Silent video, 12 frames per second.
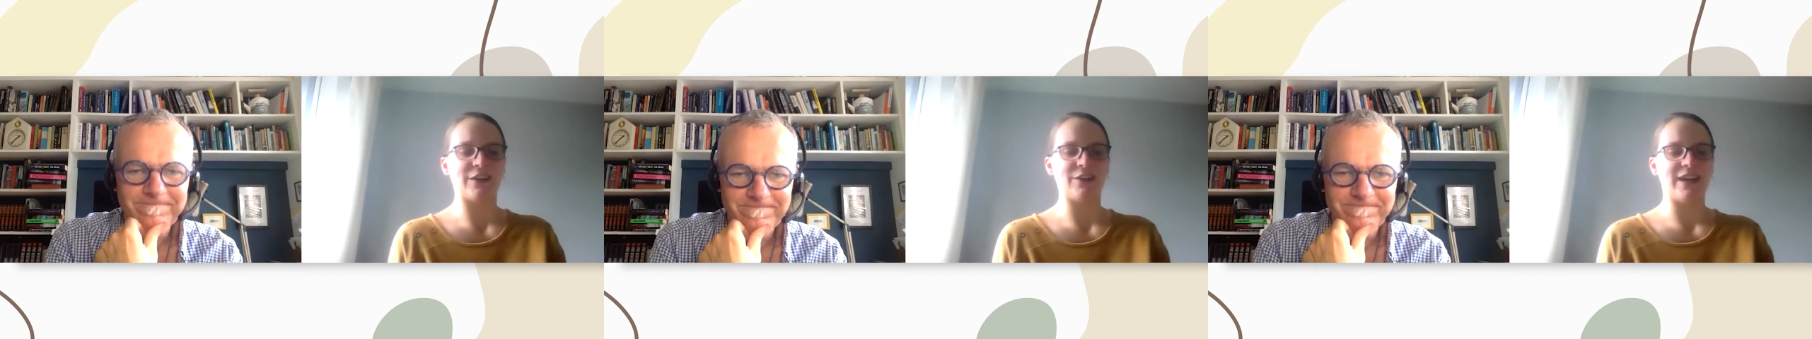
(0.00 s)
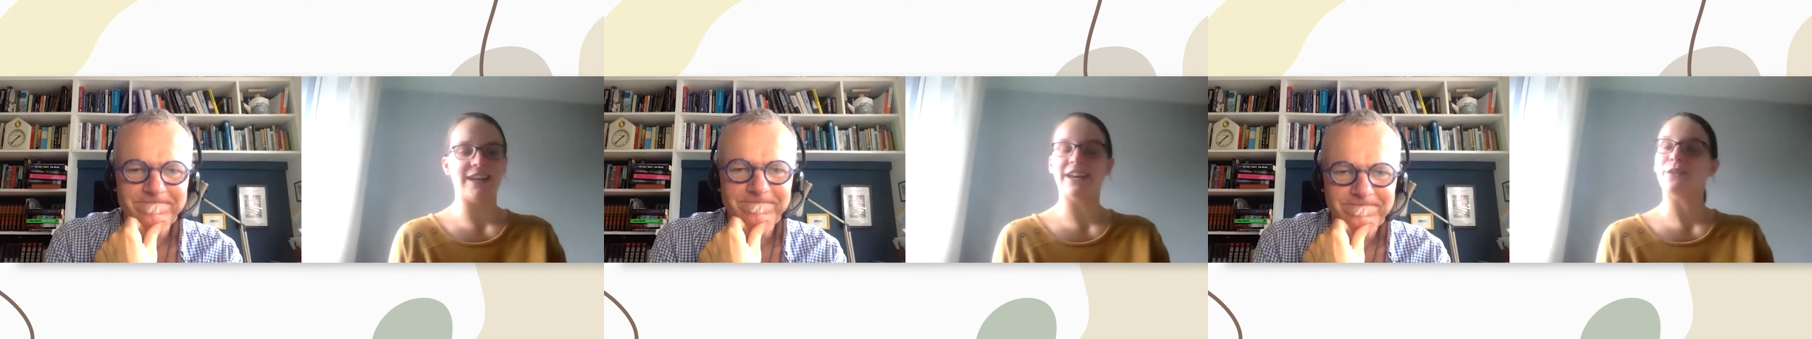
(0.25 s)
Speaker 1: So,
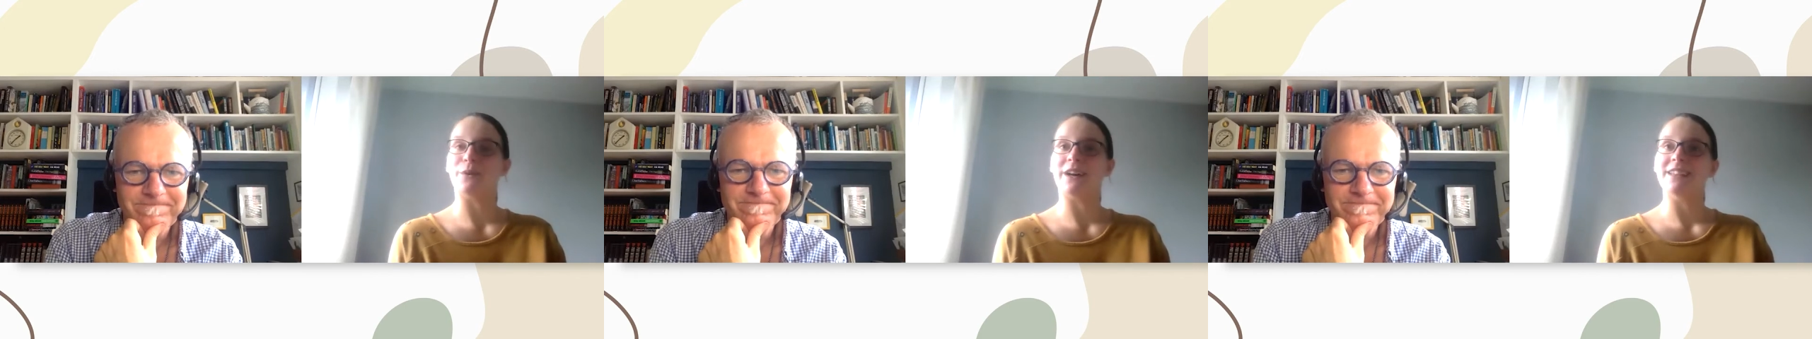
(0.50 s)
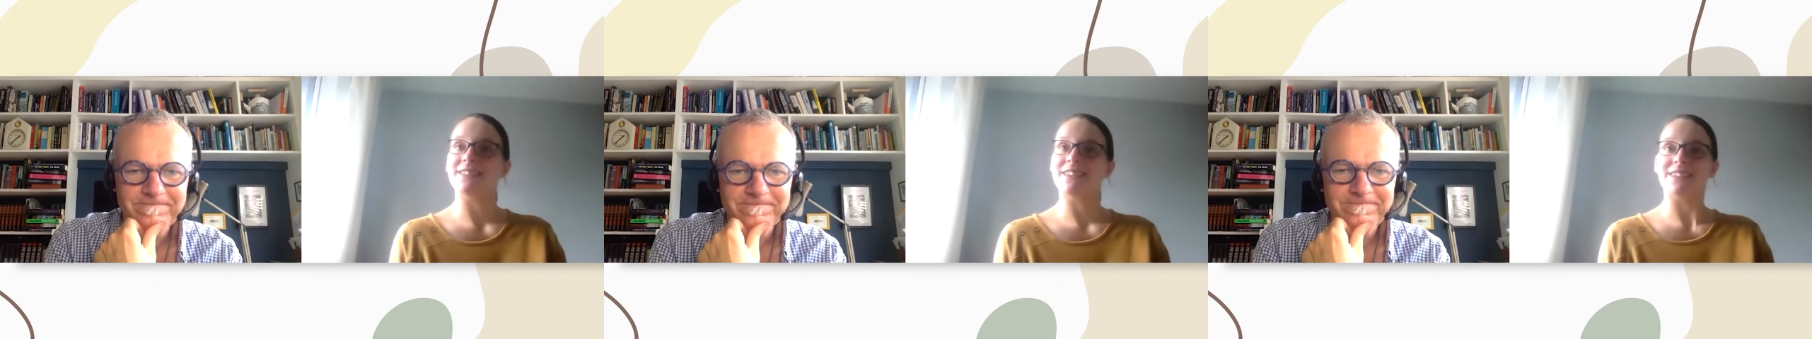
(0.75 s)
in other
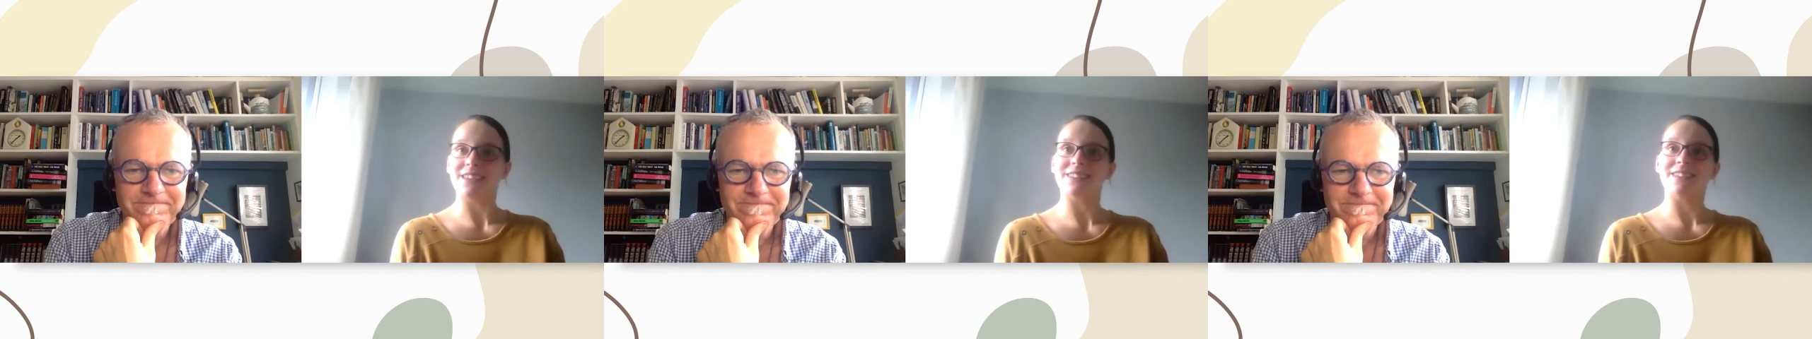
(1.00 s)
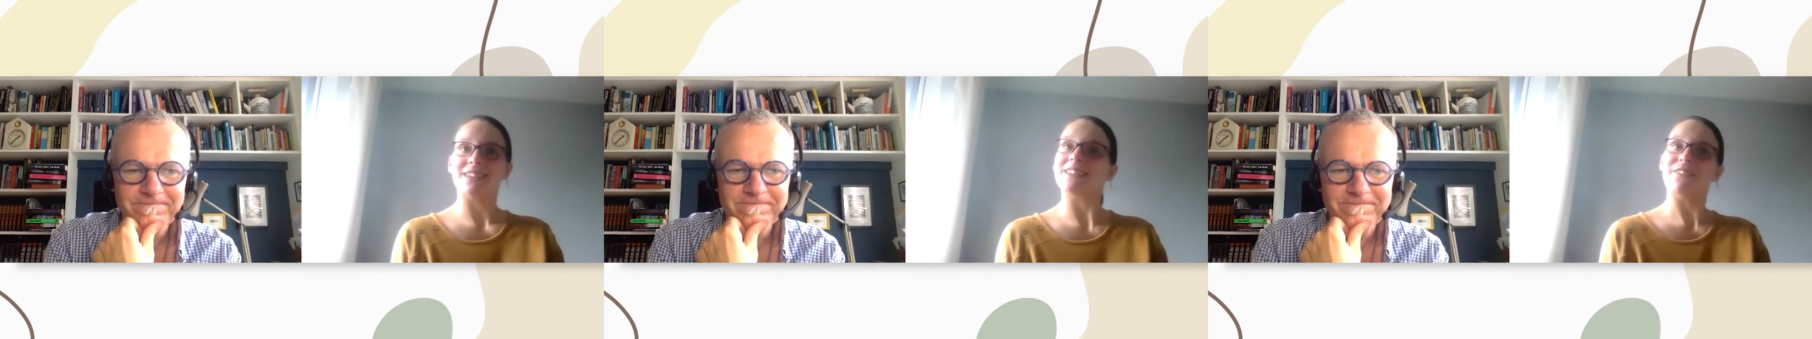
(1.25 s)
words,
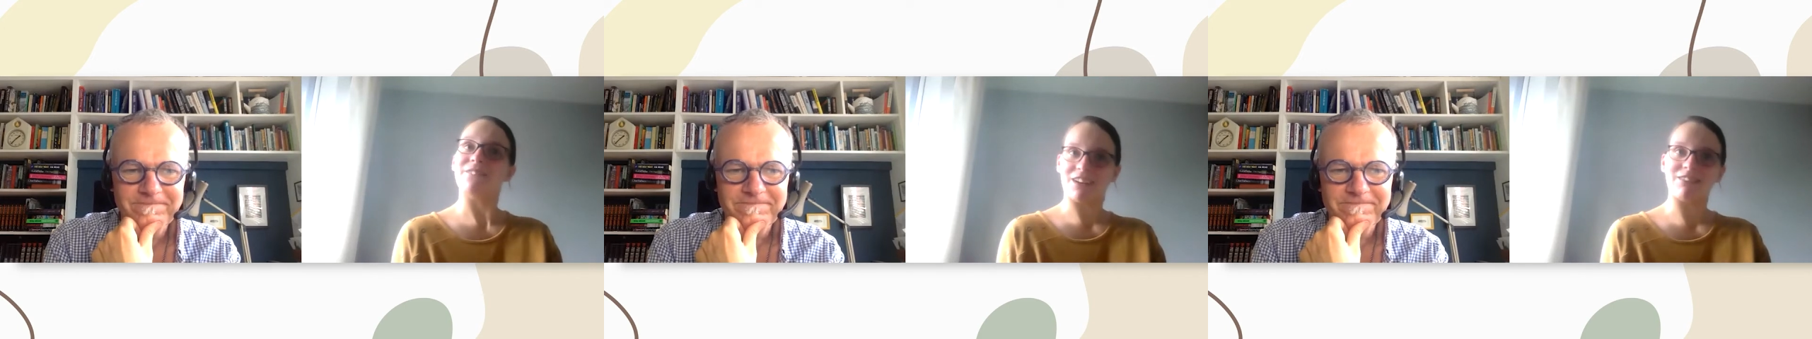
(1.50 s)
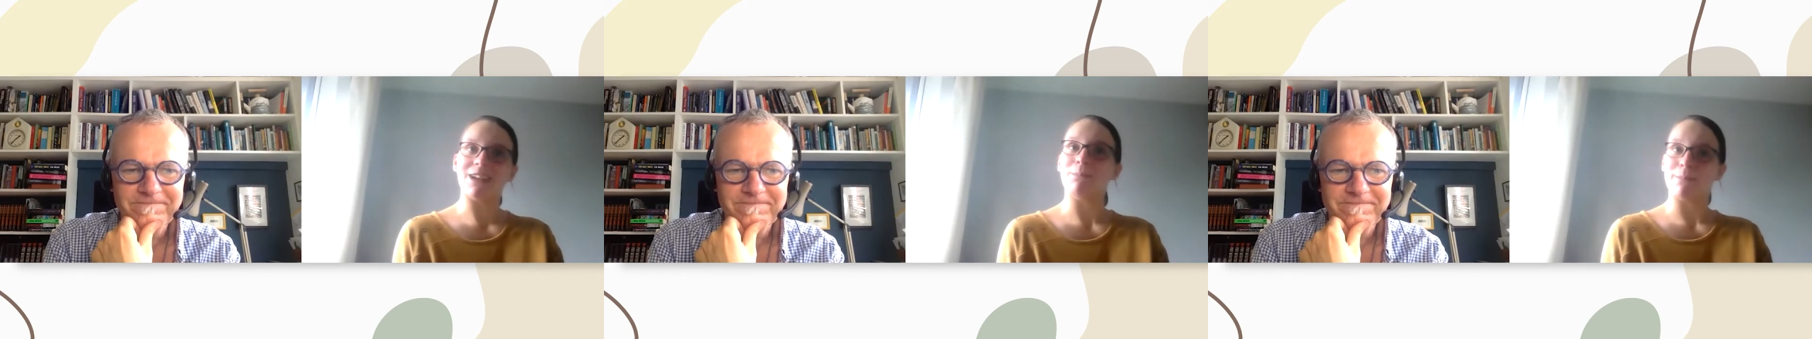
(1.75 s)
this is a
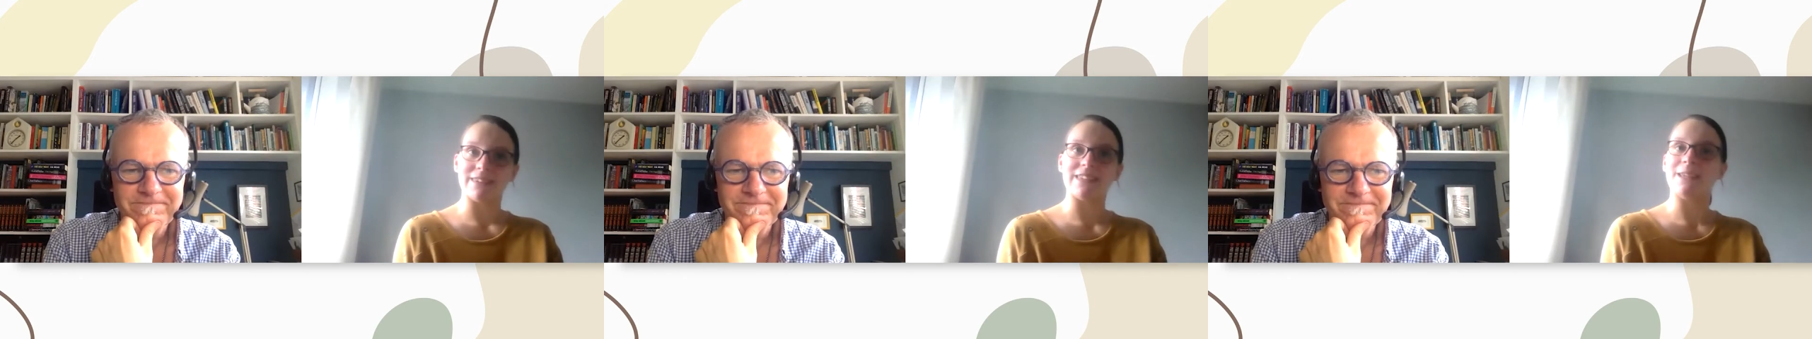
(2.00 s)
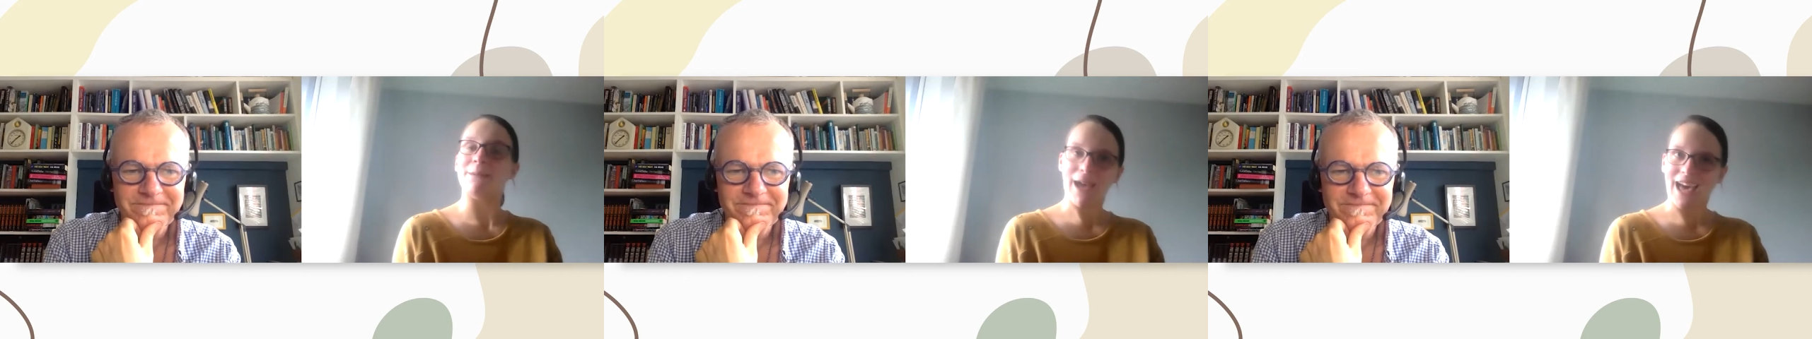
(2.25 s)
very
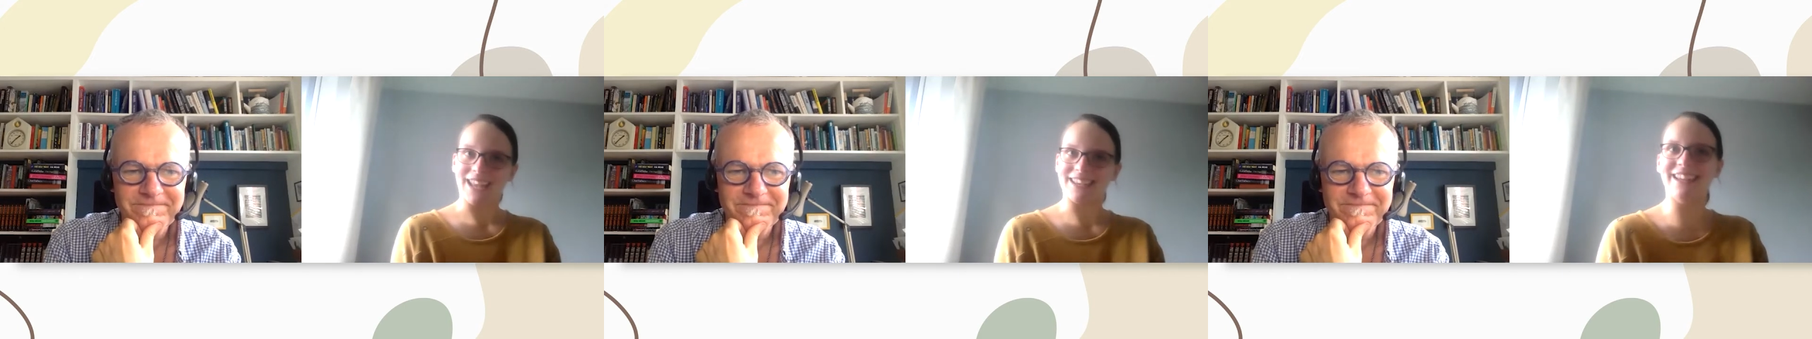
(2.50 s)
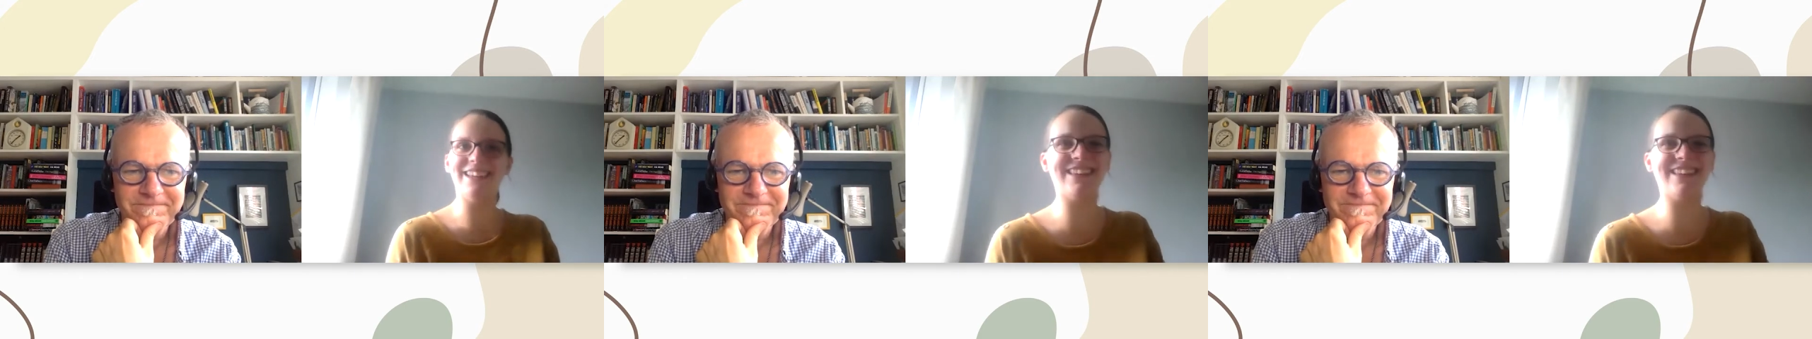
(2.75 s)
busy man.